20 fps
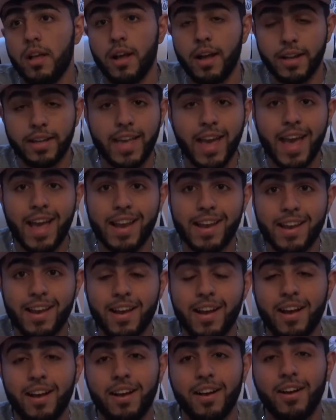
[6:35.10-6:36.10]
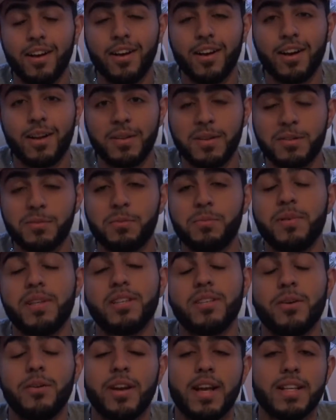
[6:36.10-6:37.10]
again, uh, these would be
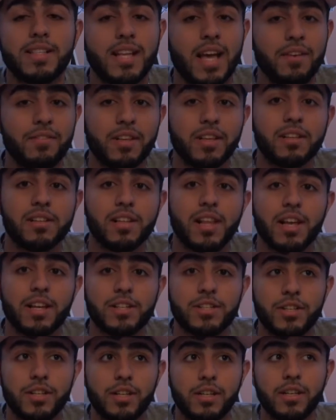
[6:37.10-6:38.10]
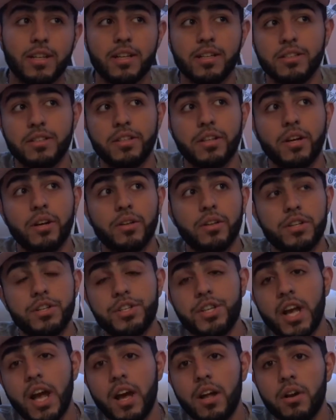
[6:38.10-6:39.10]
so nice to have in the collection because you know the
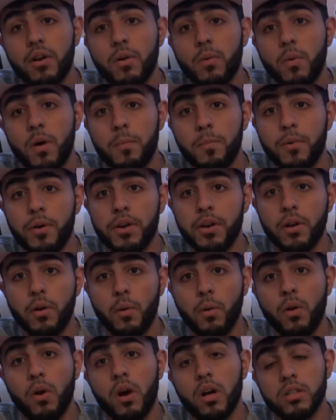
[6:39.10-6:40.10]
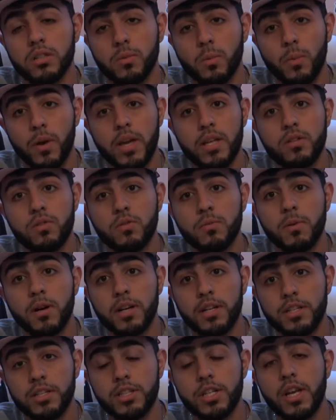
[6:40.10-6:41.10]
Shadow 1.0 costs way too
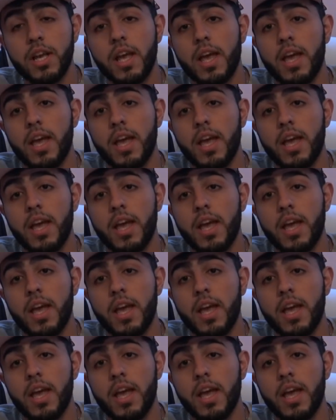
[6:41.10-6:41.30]
much,